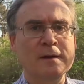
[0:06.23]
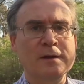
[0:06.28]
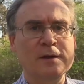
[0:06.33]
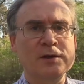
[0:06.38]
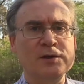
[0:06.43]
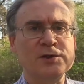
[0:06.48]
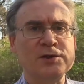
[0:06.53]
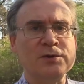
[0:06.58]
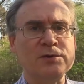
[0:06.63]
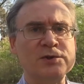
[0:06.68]

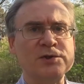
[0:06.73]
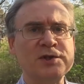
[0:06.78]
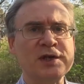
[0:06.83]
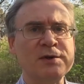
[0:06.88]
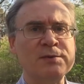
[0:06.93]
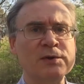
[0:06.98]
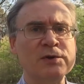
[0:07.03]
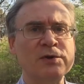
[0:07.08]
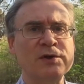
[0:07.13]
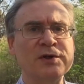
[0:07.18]
So today
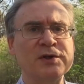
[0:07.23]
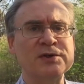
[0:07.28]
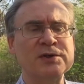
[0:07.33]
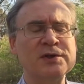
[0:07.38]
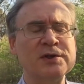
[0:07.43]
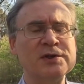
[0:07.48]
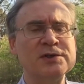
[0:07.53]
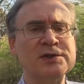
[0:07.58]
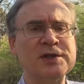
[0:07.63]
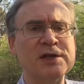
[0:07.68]
we're looking
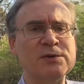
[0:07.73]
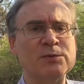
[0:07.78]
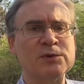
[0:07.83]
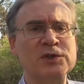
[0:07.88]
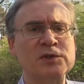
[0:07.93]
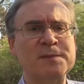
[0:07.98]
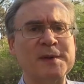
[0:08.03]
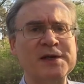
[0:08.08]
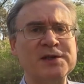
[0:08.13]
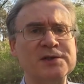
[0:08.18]
at sacred
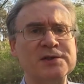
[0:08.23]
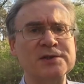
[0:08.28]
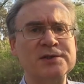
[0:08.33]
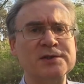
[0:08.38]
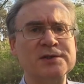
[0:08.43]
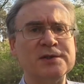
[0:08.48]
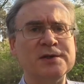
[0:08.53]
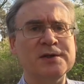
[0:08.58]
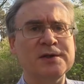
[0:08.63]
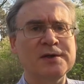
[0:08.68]

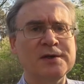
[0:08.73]
spaces,